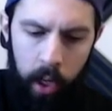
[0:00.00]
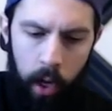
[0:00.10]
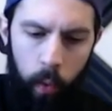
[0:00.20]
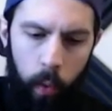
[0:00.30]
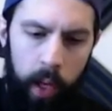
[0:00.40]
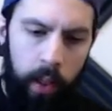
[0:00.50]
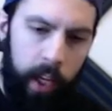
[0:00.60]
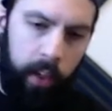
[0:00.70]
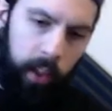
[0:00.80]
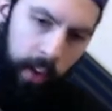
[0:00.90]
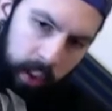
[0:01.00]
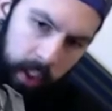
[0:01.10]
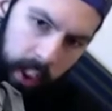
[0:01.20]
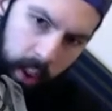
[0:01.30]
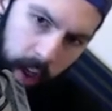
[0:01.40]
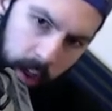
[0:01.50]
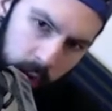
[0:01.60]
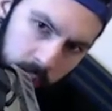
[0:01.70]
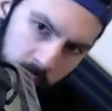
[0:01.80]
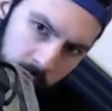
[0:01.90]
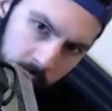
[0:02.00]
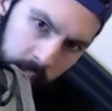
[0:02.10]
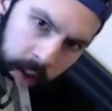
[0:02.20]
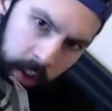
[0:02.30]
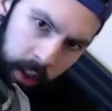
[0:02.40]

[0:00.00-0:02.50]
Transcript: with the 1700 series.